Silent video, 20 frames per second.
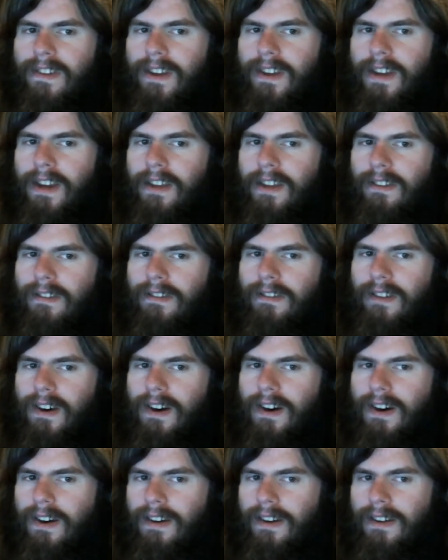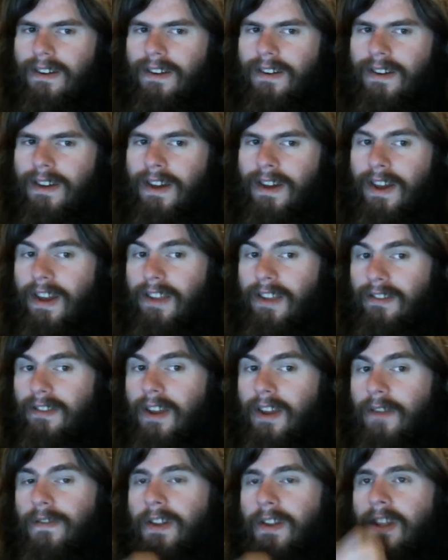It's uh it's
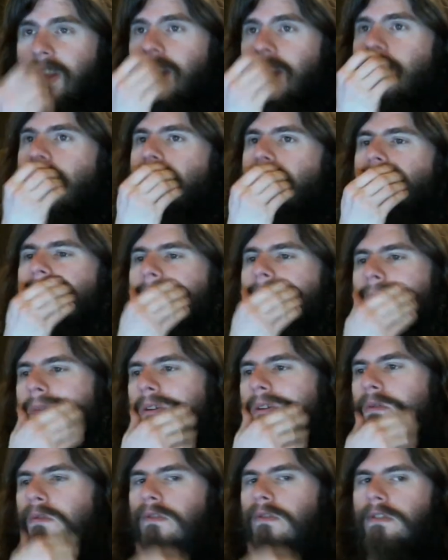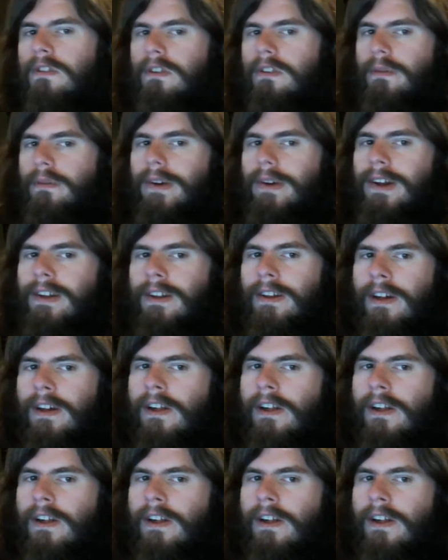definitely not what I'm used to doing.